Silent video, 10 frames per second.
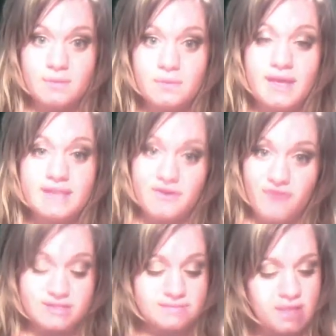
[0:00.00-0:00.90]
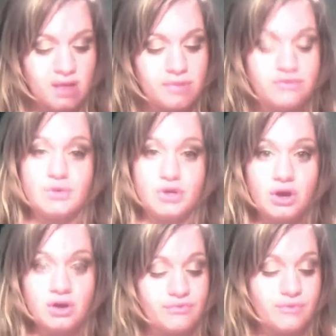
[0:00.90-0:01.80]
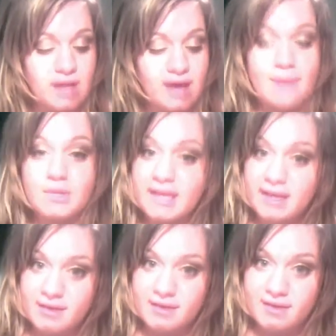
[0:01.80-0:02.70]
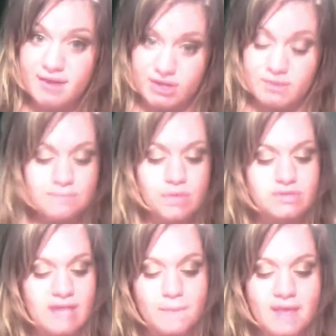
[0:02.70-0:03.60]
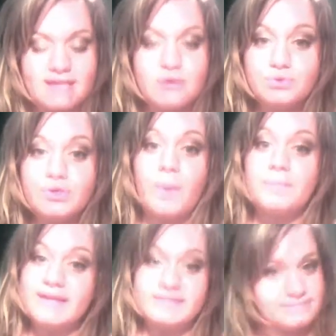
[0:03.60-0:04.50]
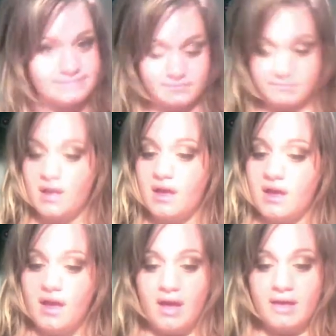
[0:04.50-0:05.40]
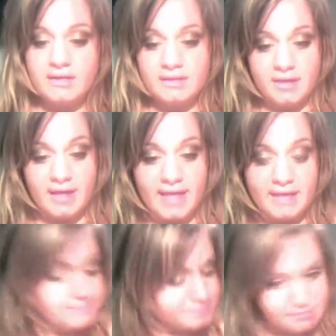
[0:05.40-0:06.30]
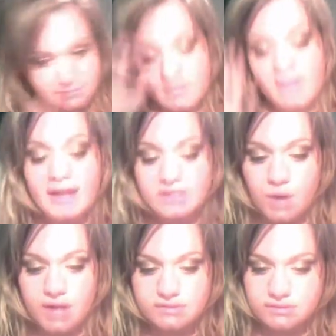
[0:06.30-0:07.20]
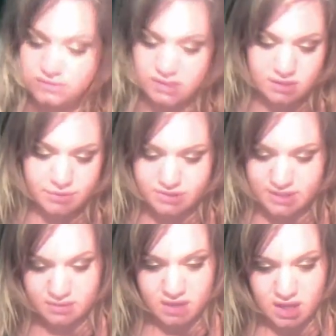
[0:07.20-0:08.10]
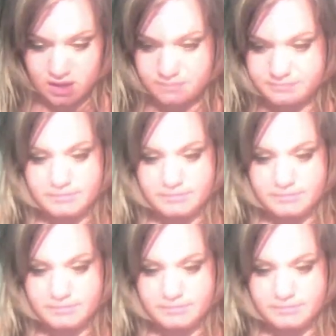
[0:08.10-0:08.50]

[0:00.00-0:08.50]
He's my friend. But if you're doing a girl, voila, Emily. Here's Emily. You say, say, une copine. And then the next one, here's the same thing.